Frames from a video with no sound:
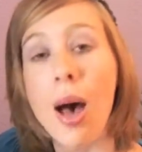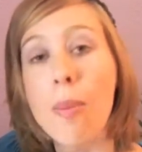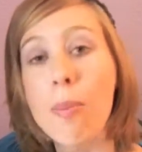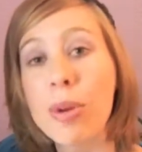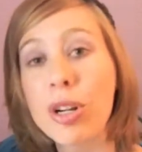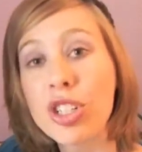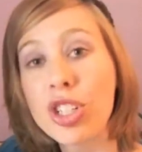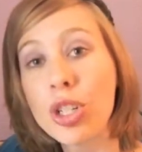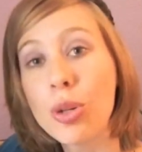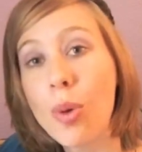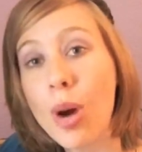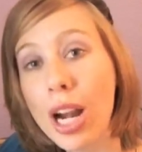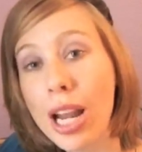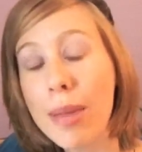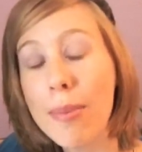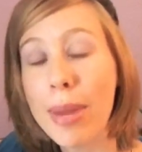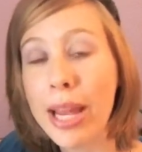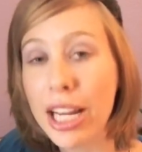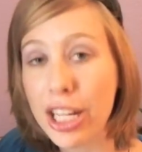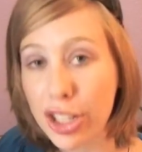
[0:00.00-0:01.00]
But you want
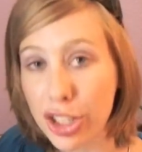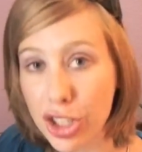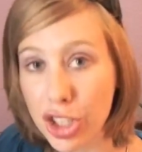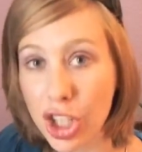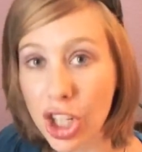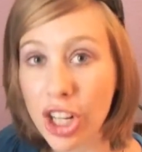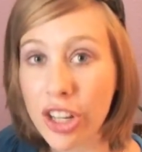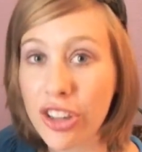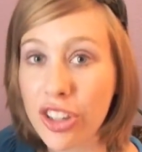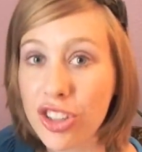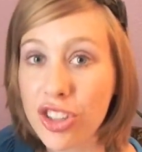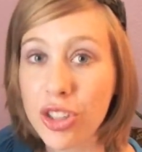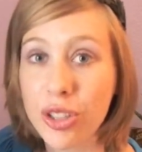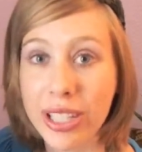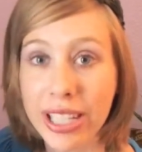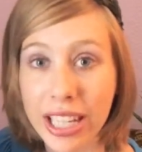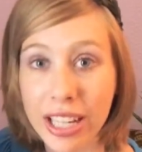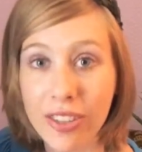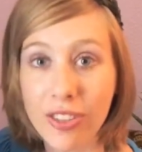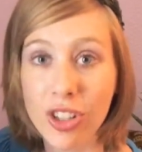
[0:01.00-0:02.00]
to make sure that you
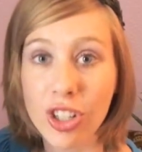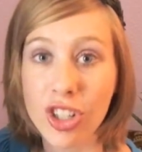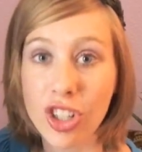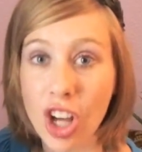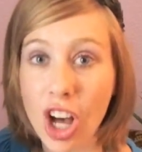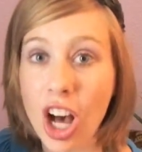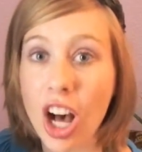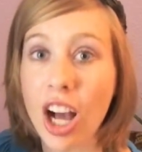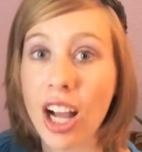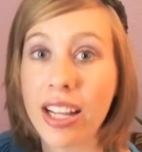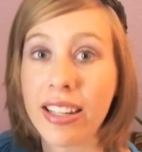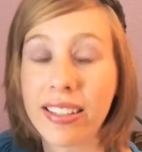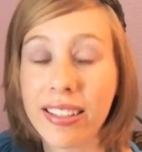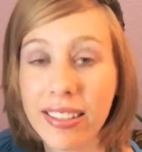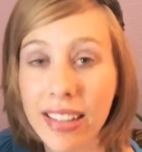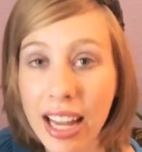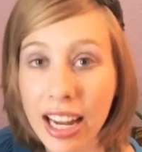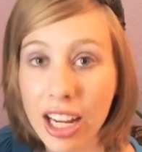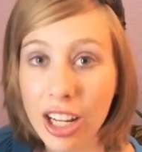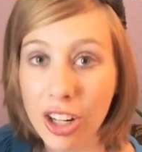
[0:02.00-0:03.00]
give your dog a
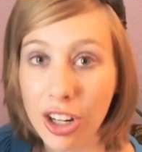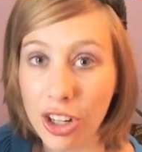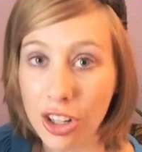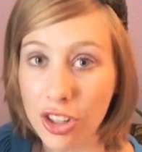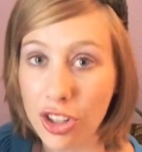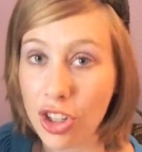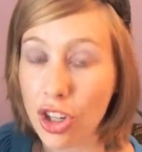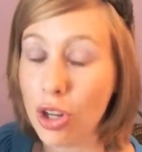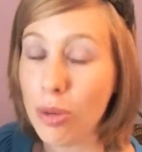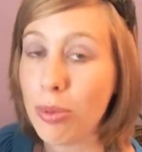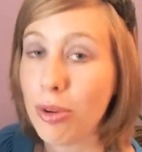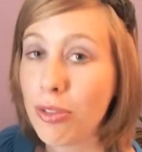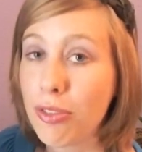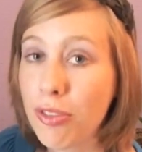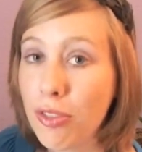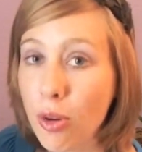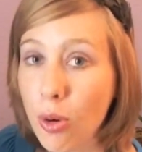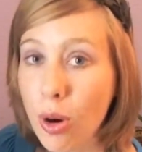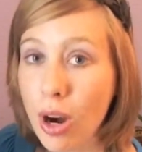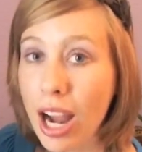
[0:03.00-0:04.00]
second or two
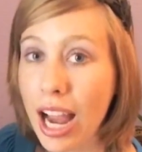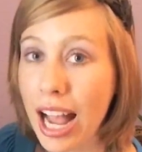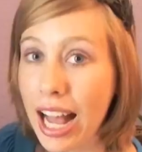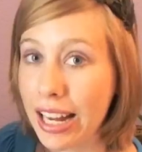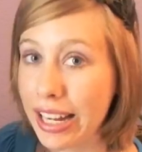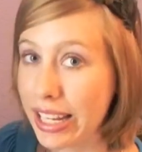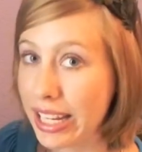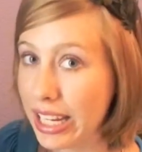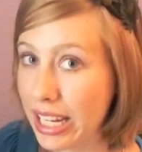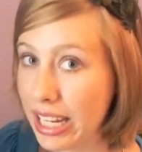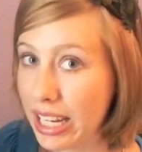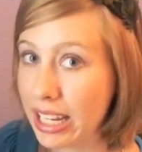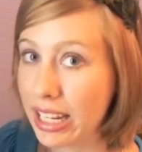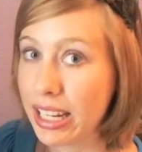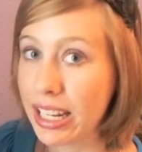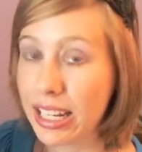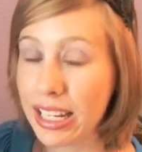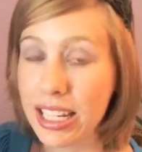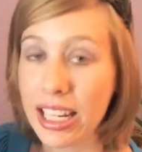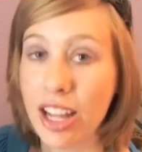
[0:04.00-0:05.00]
before adding in
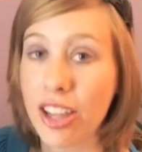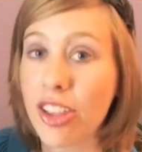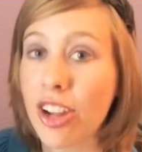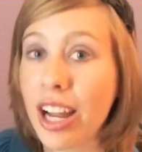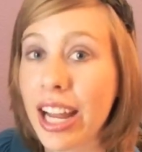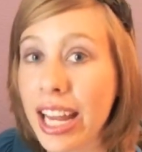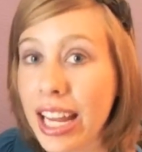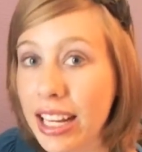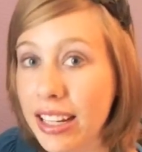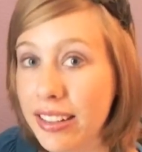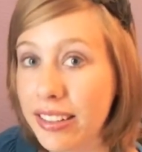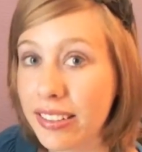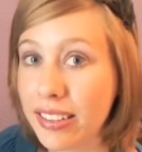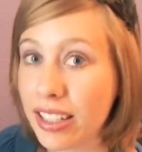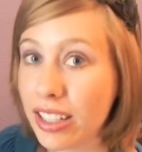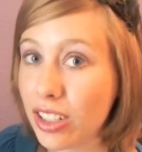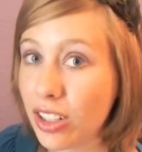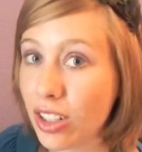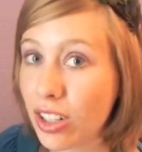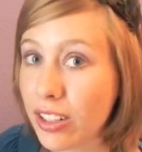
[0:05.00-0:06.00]
any other hand
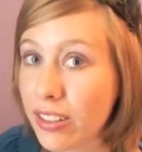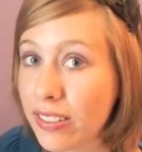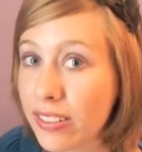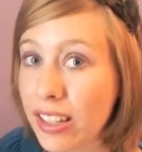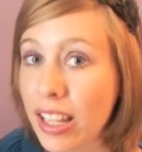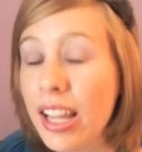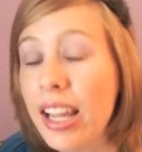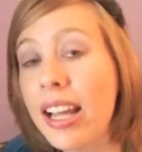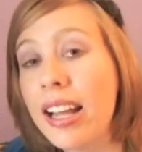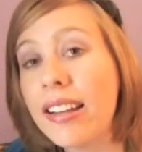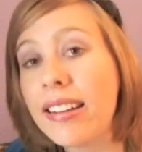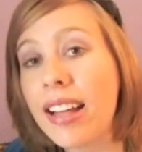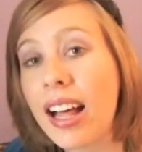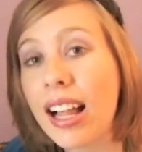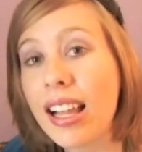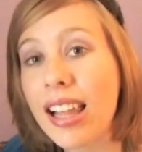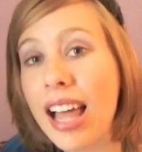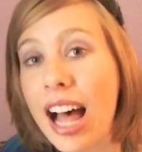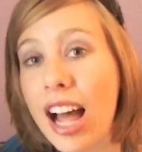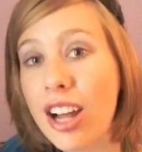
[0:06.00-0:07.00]
signals to
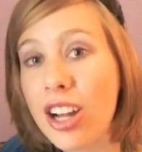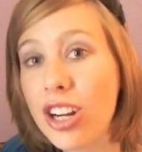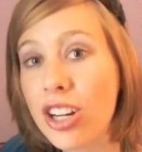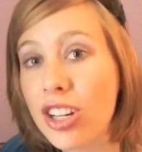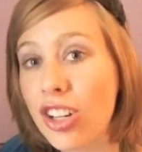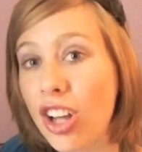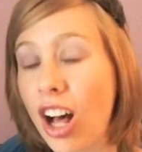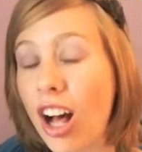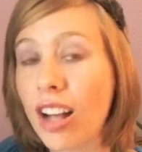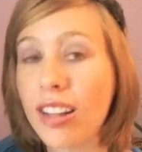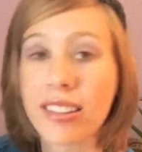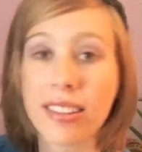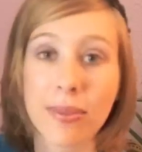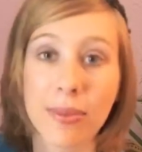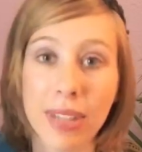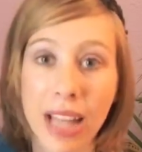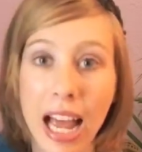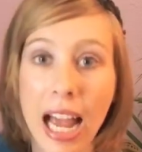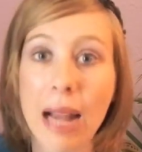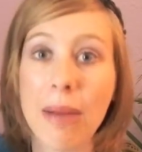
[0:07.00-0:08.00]
allow your dog some
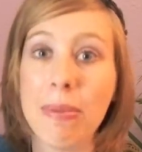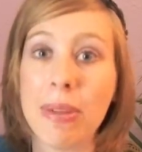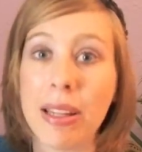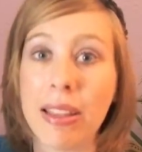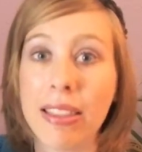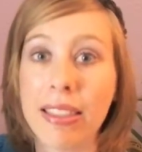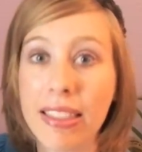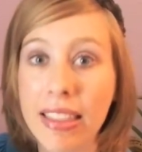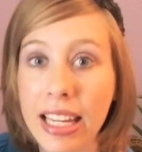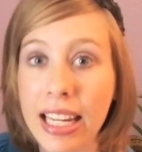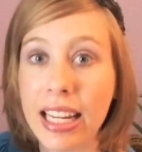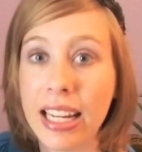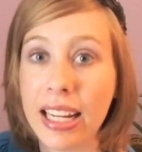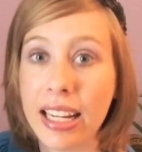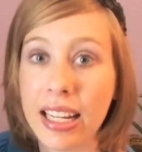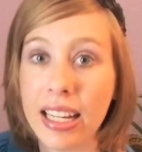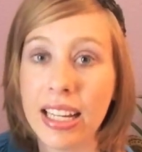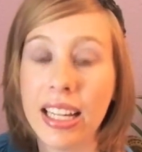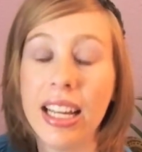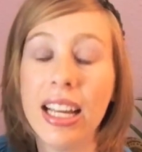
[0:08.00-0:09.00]
time to
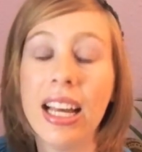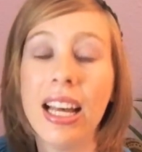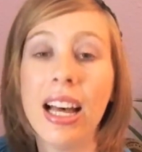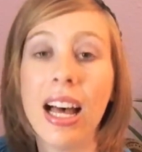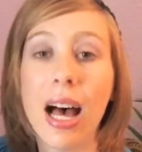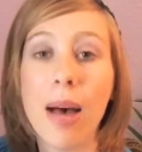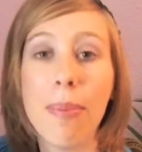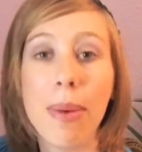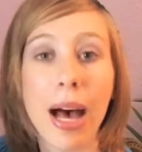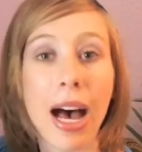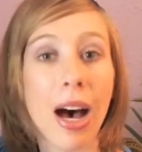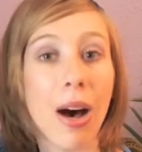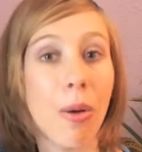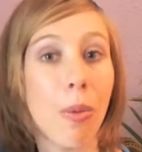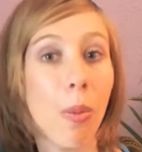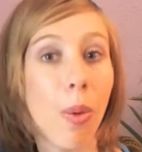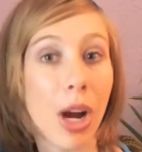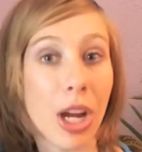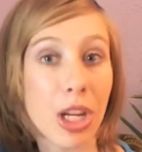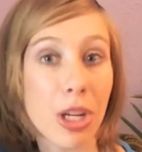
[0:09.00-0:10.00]
think
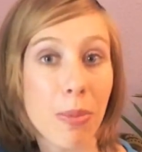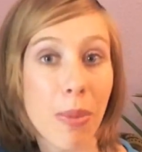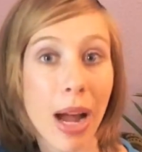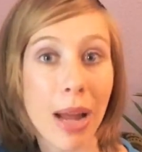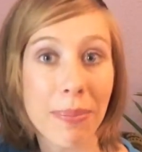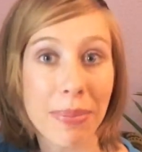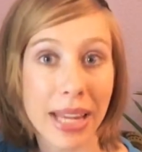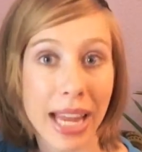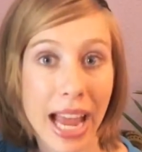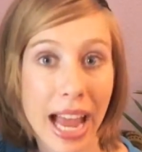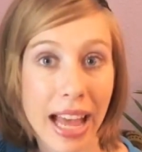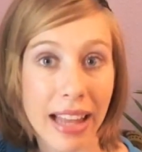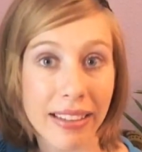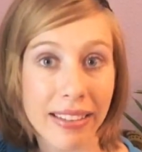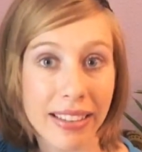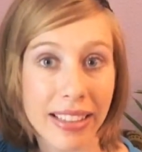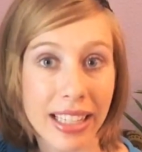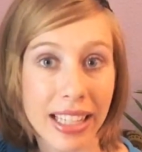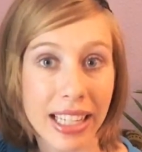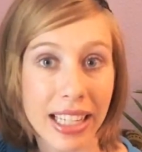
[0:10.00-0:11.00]
about what you might be
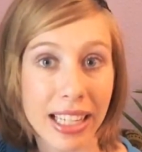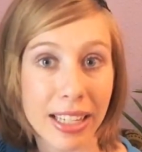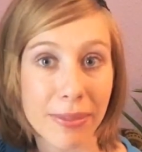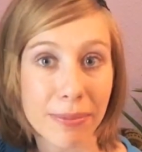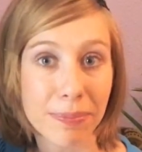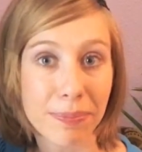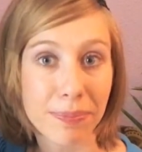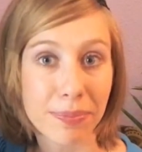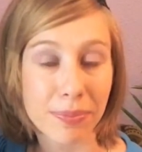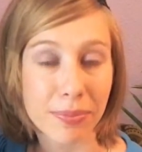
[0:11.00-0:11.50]
asking him.